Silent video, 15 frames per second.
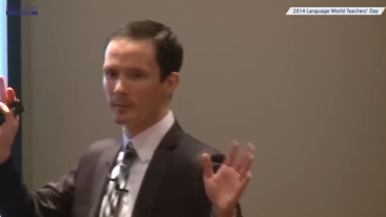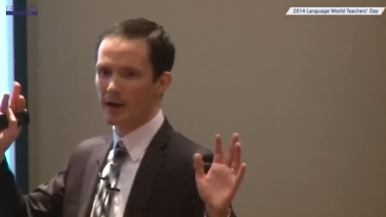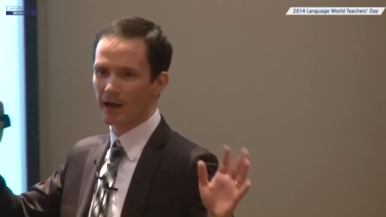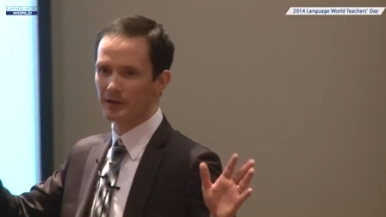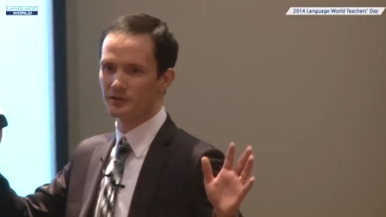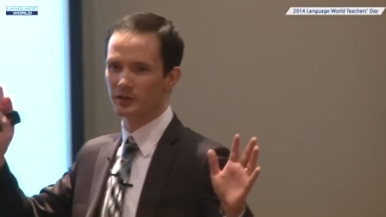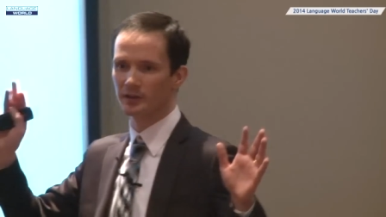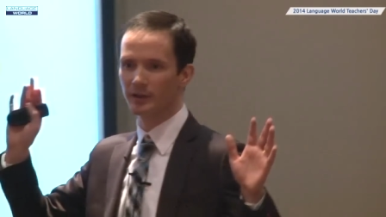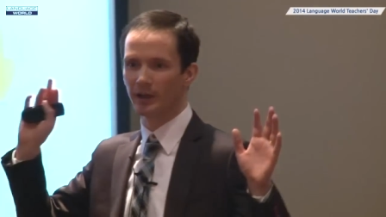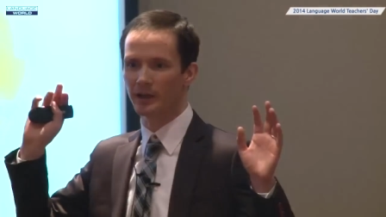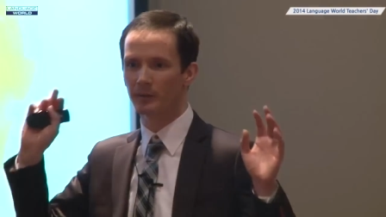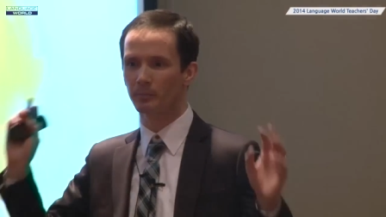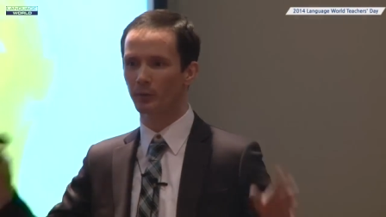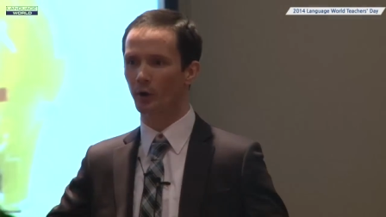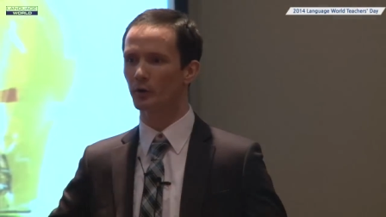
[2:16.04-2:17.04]
imagine an
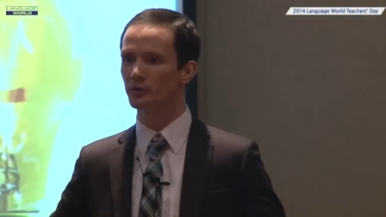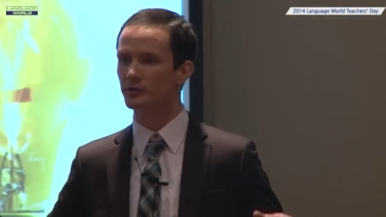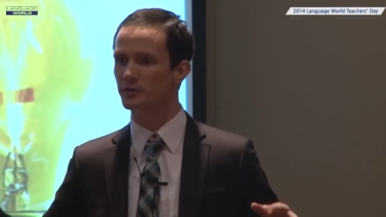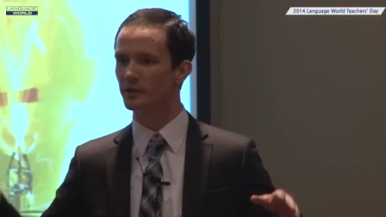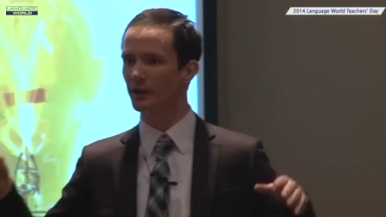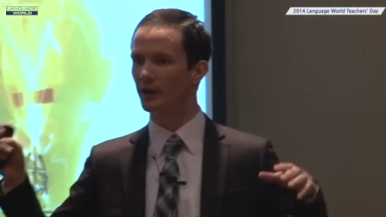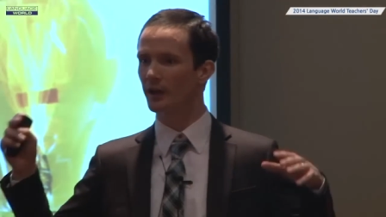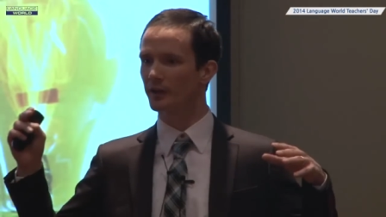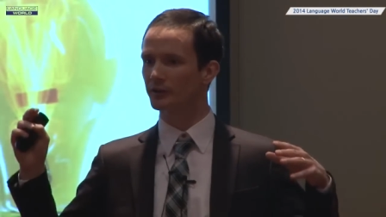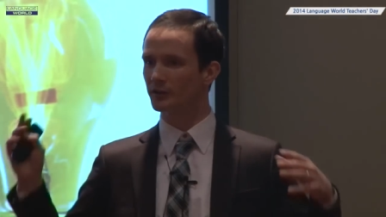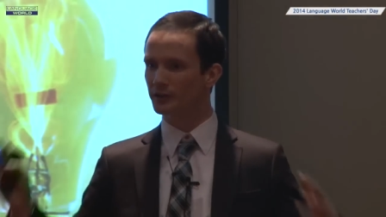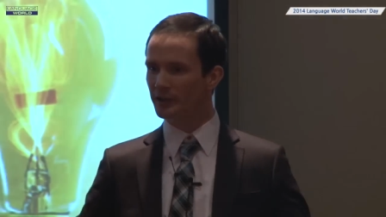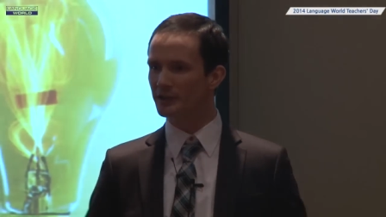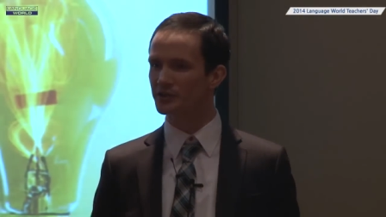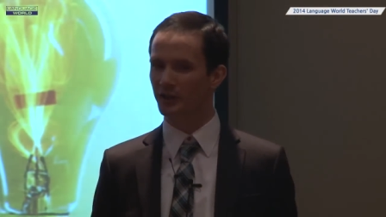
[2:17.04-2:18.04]
approach to
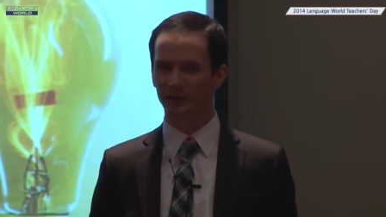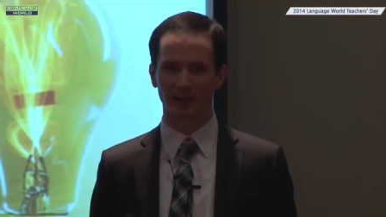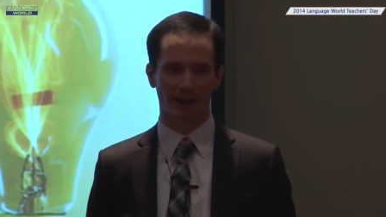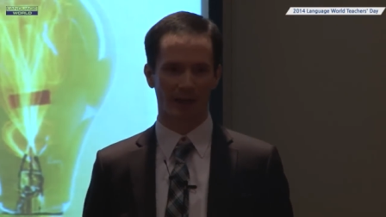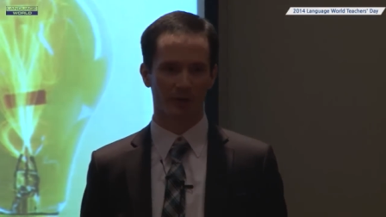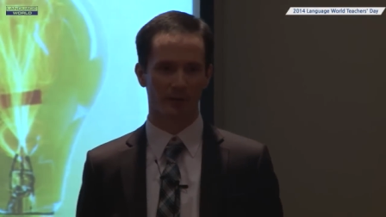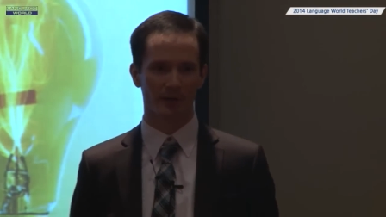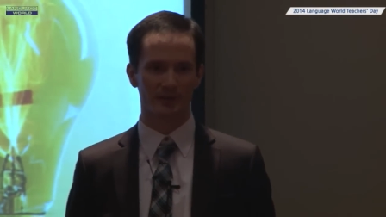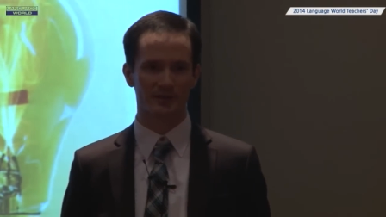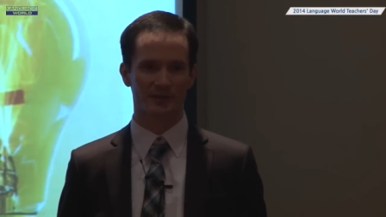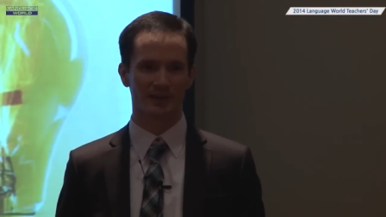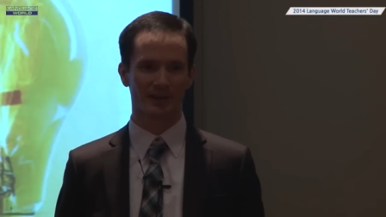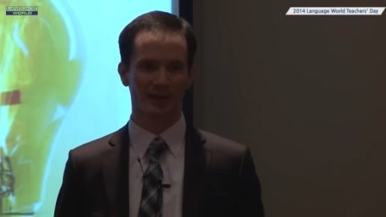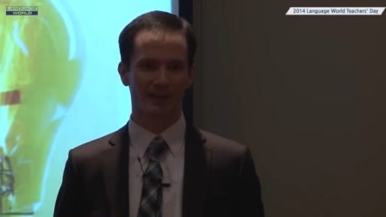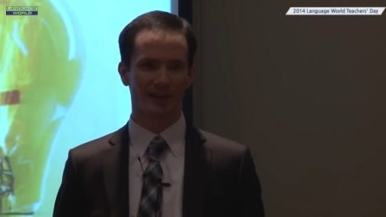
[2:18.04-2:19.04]
teaching
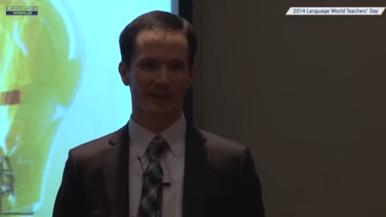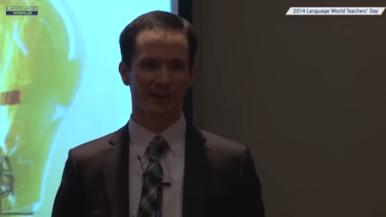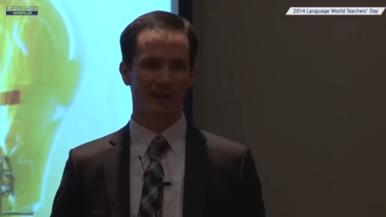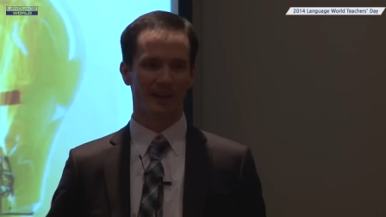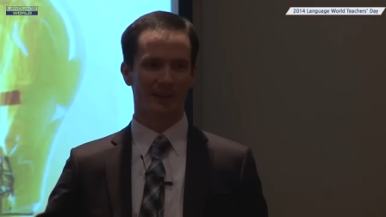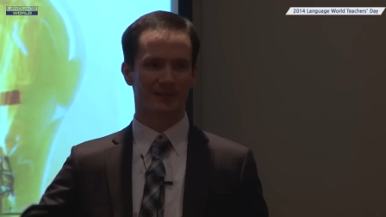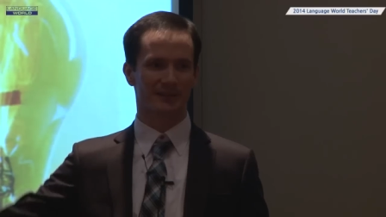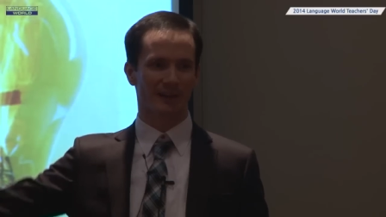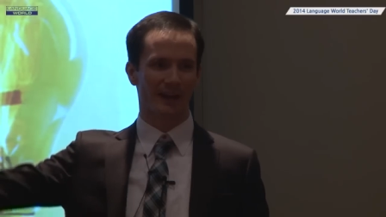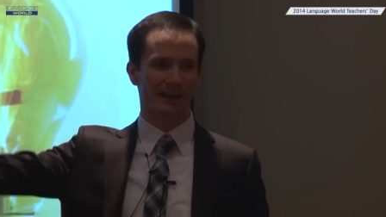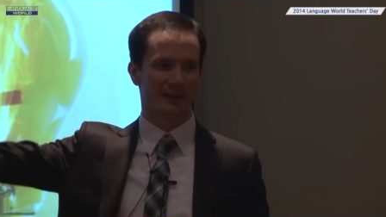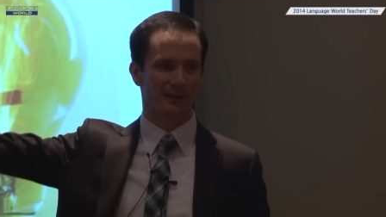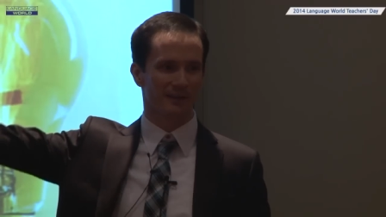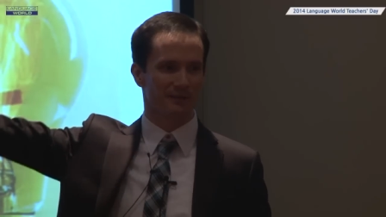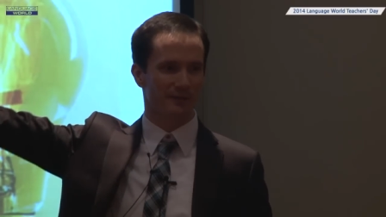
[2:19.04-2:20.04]
language is
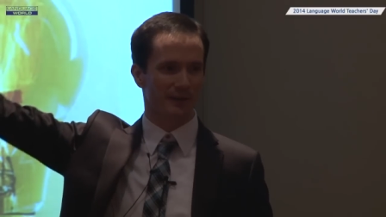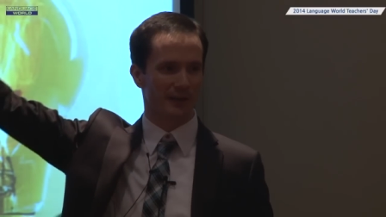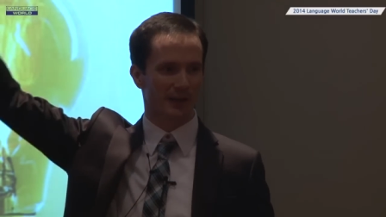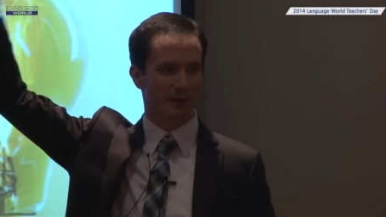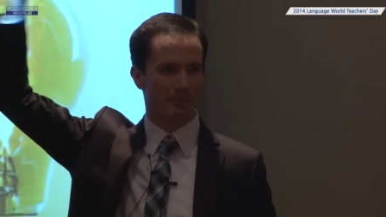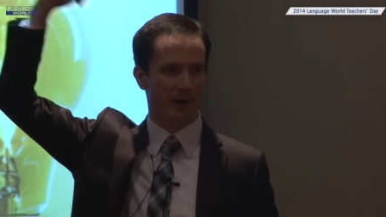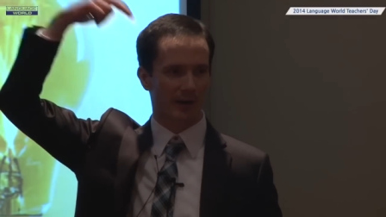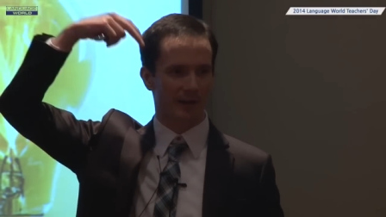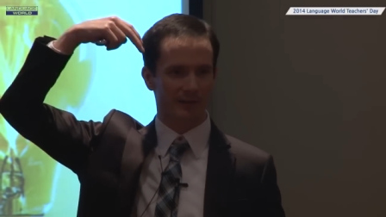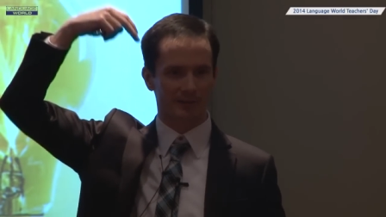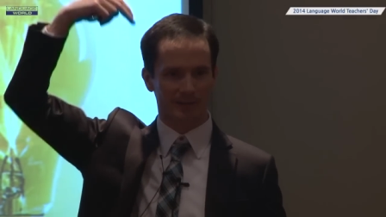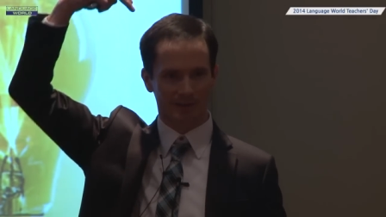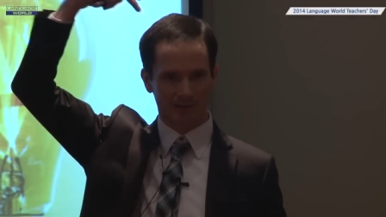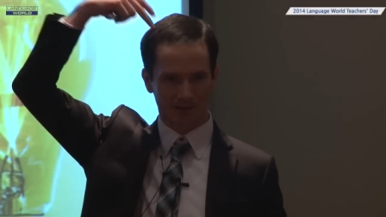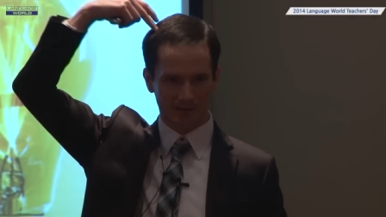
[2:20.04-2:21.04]
like filling a
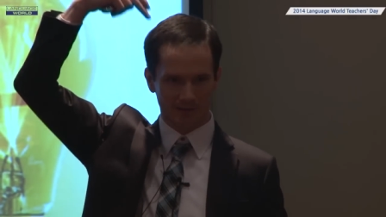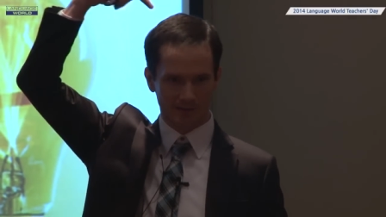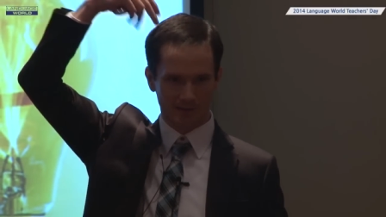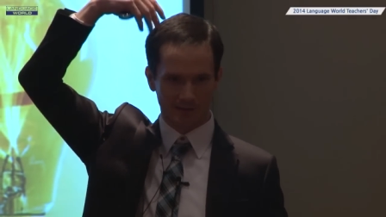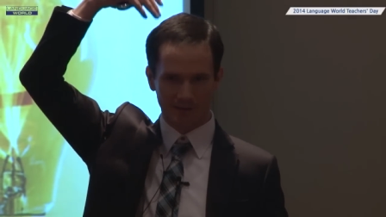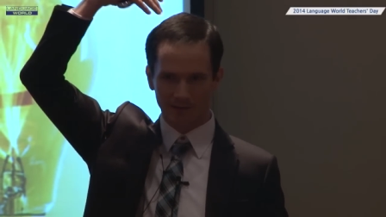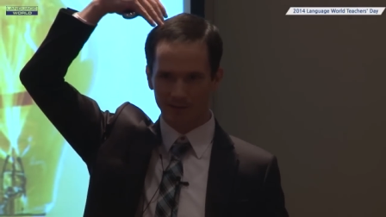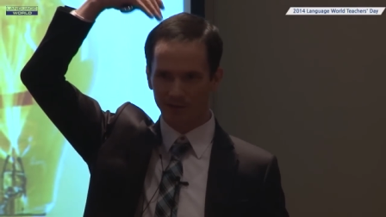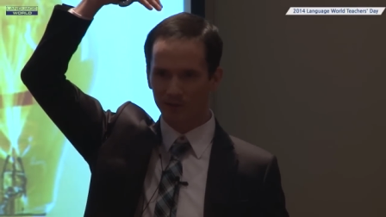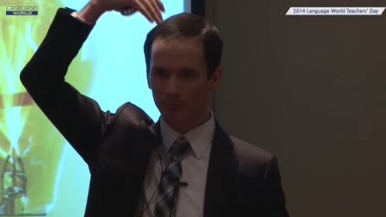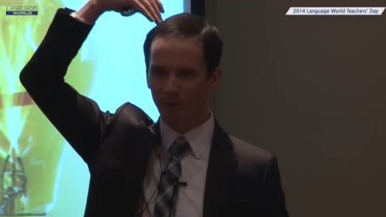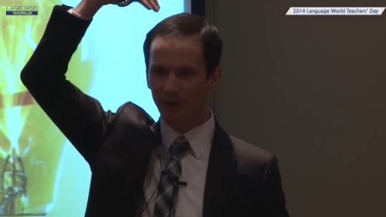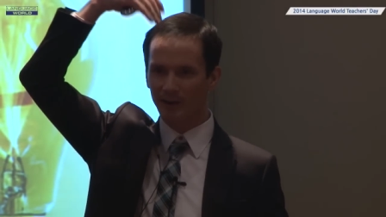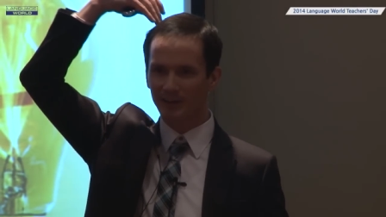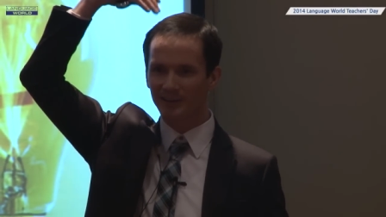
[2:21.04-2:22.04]
bucket, this
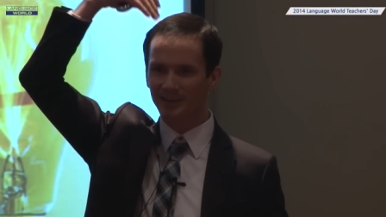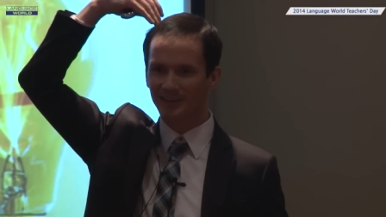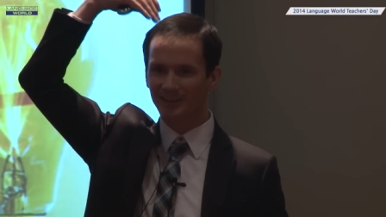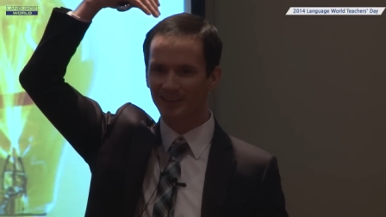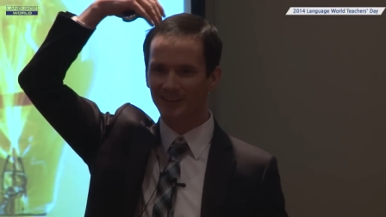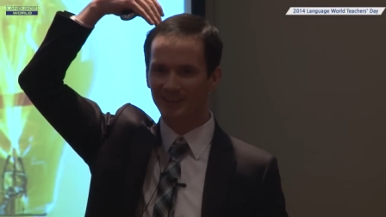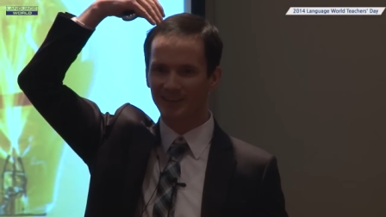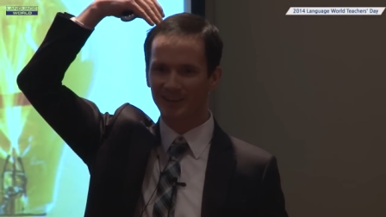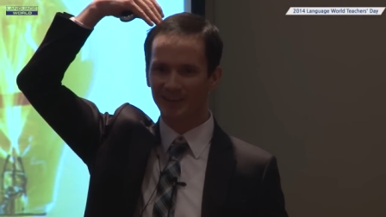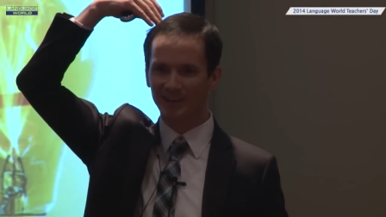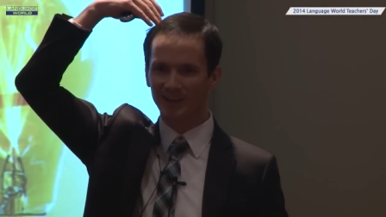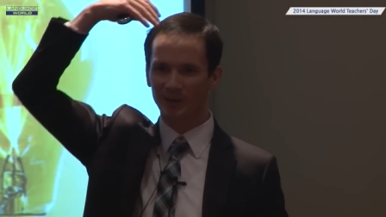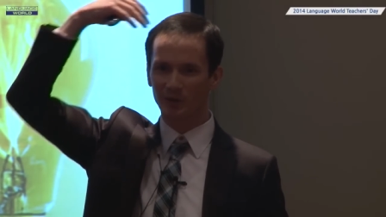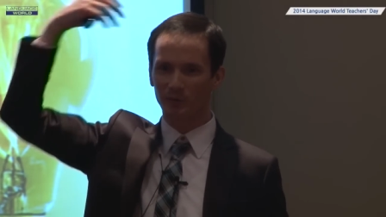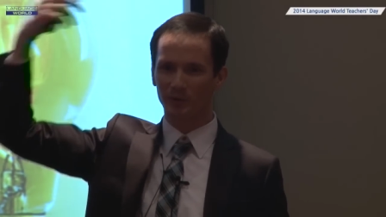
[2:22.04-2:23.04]
bucket,
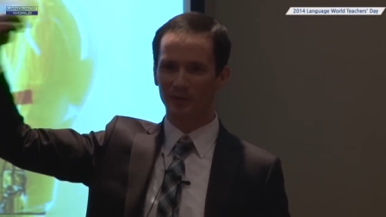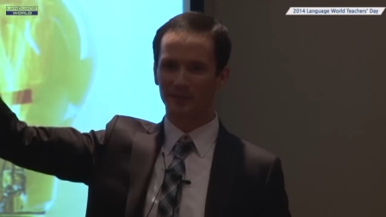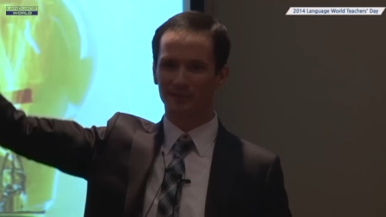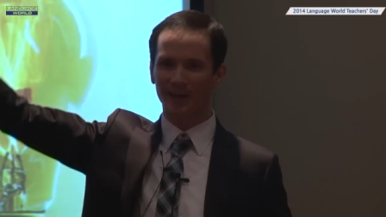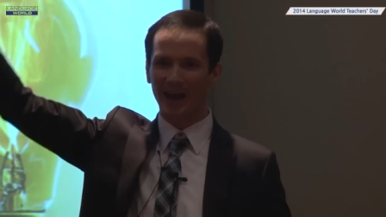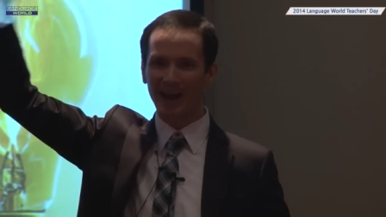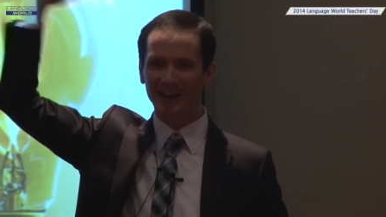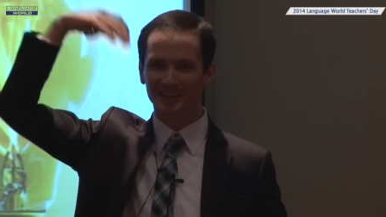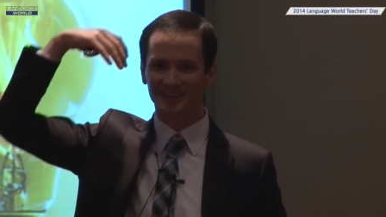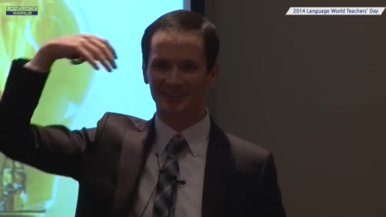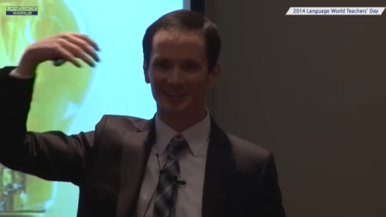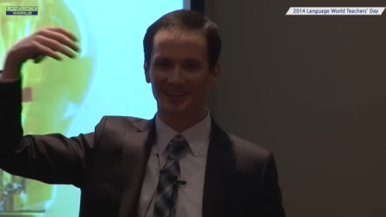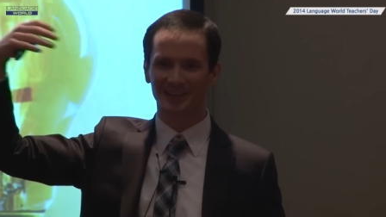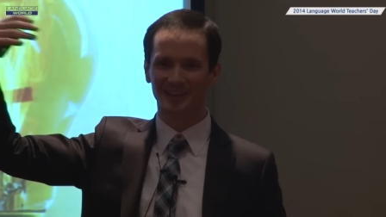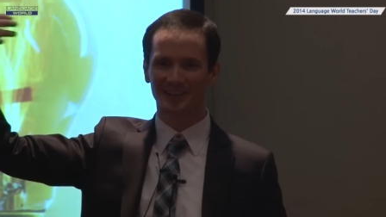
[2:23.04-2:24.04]
with
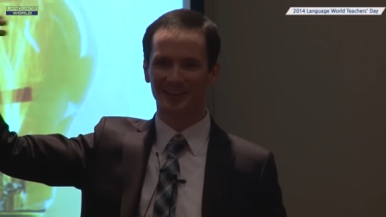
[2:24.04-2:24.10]
facts